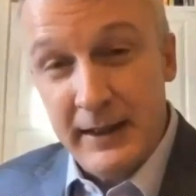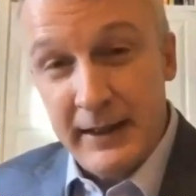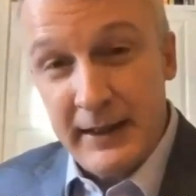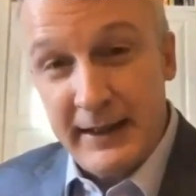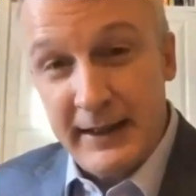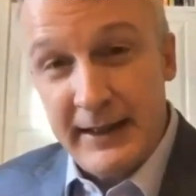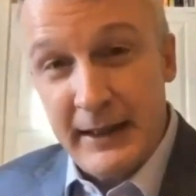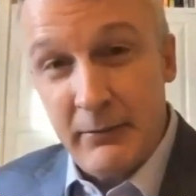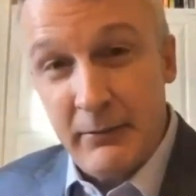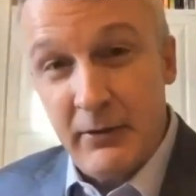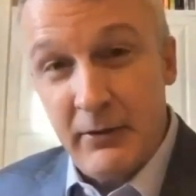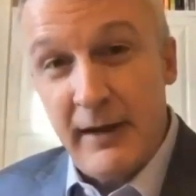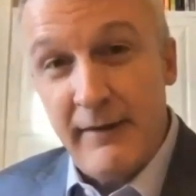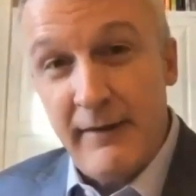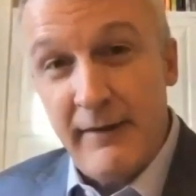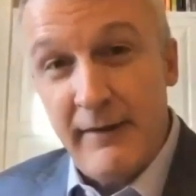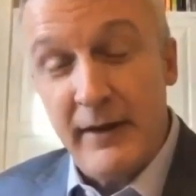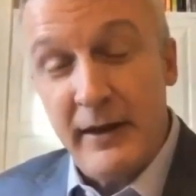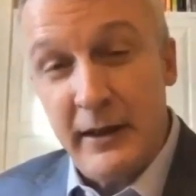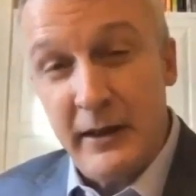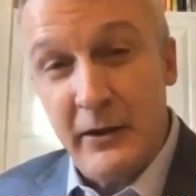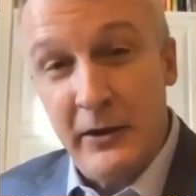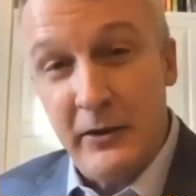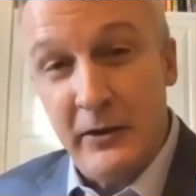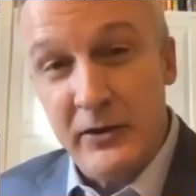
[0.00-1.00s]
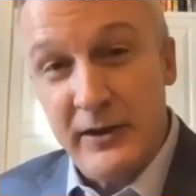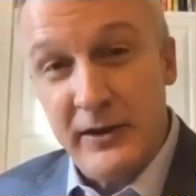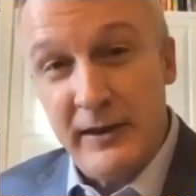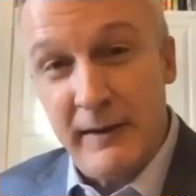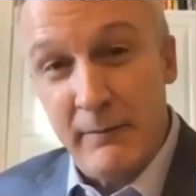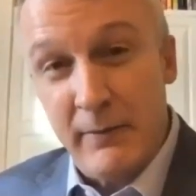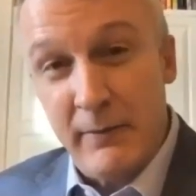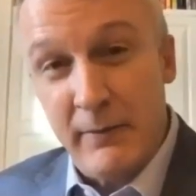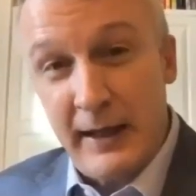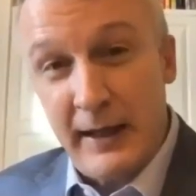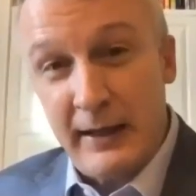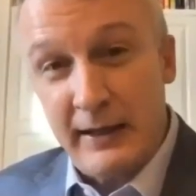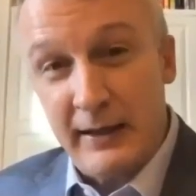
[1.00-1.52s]
I think we'll have a huge
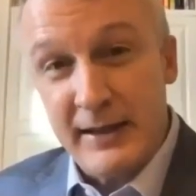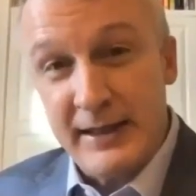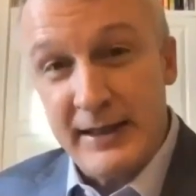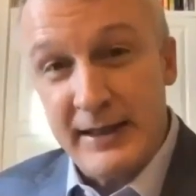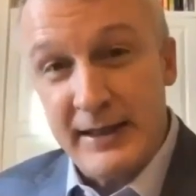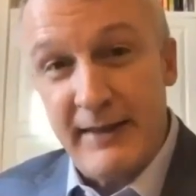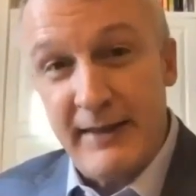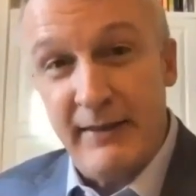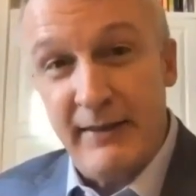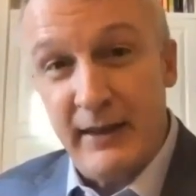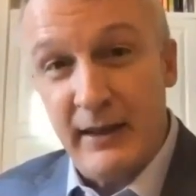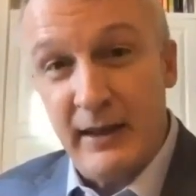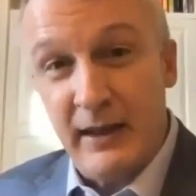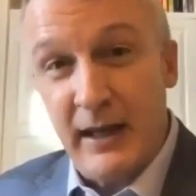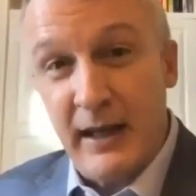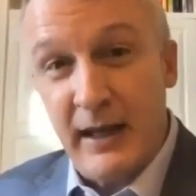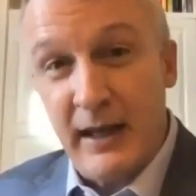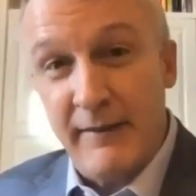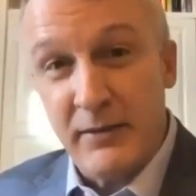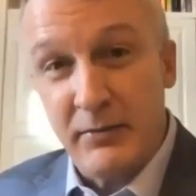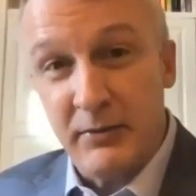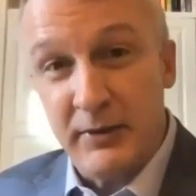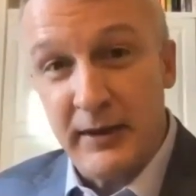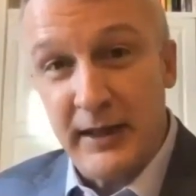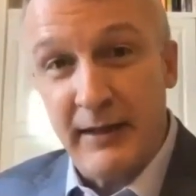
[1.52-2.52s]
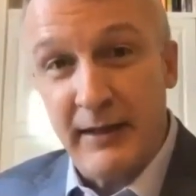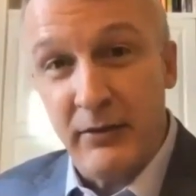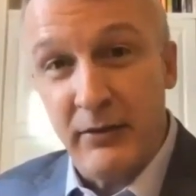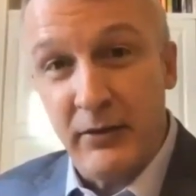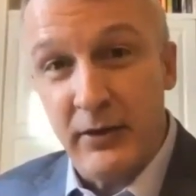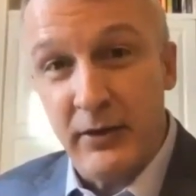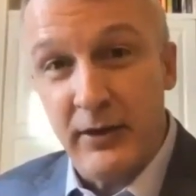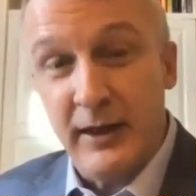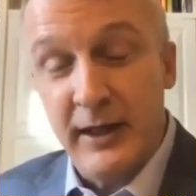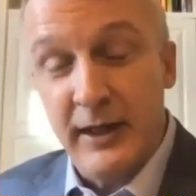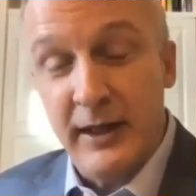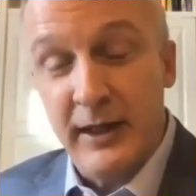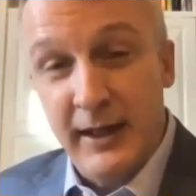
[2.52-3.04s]
impact on saving lives
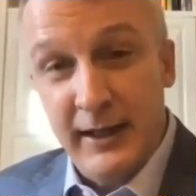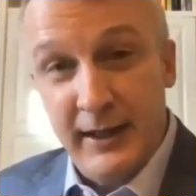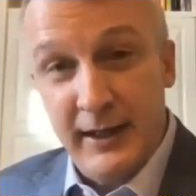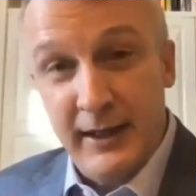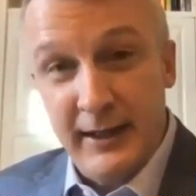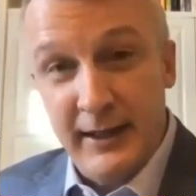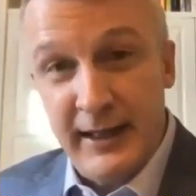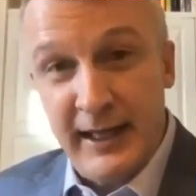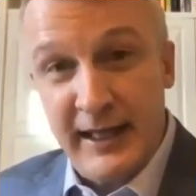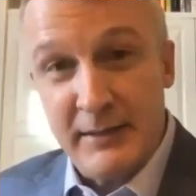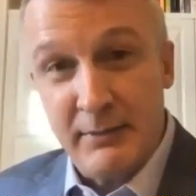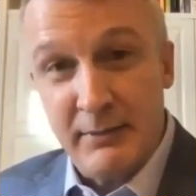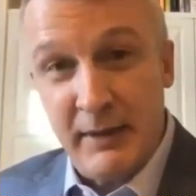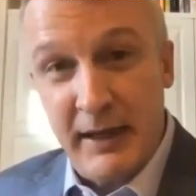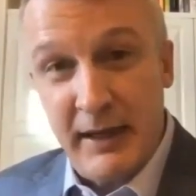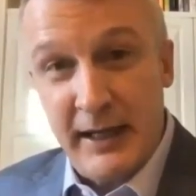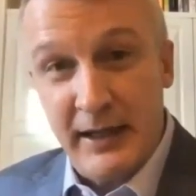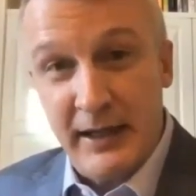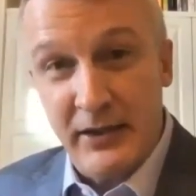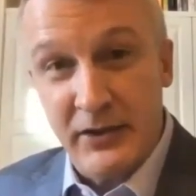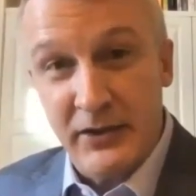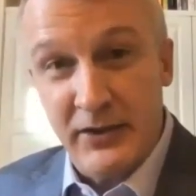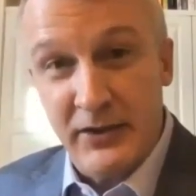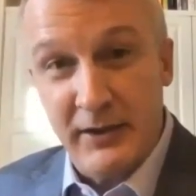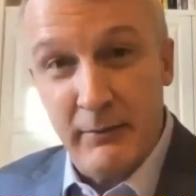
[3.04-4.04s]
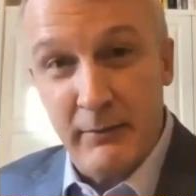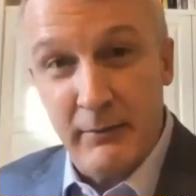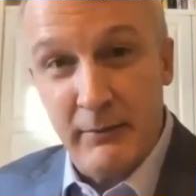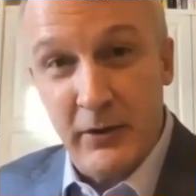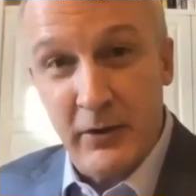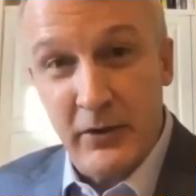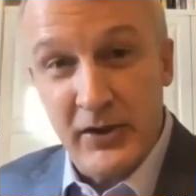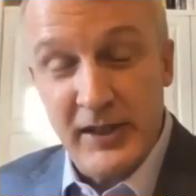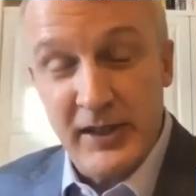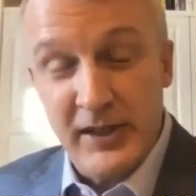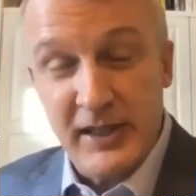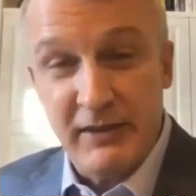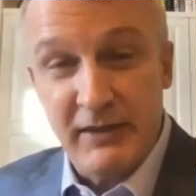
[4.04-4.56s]
whenever the next pathogen
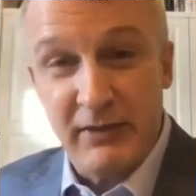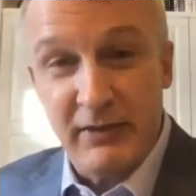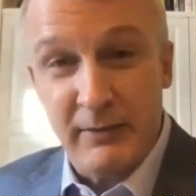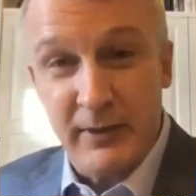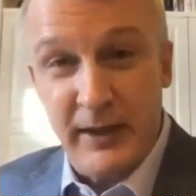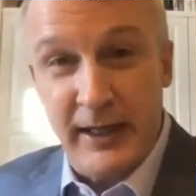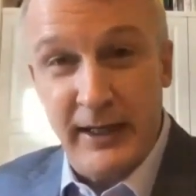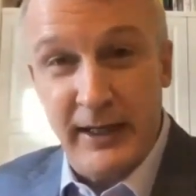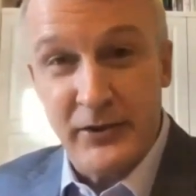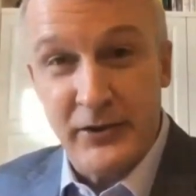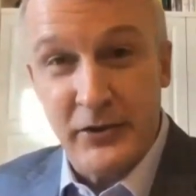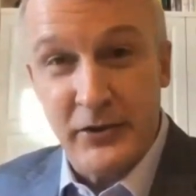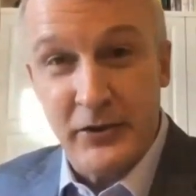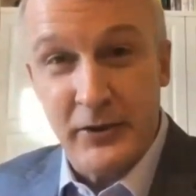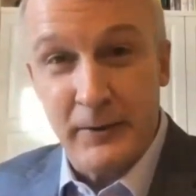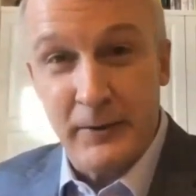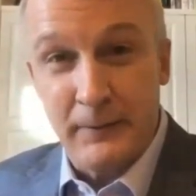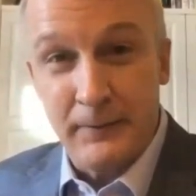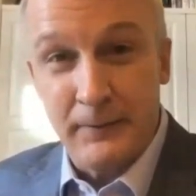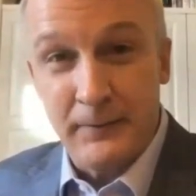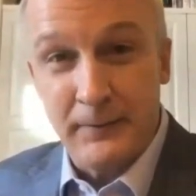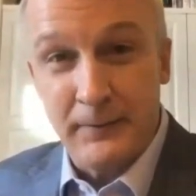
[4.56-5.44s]
emerges from nature.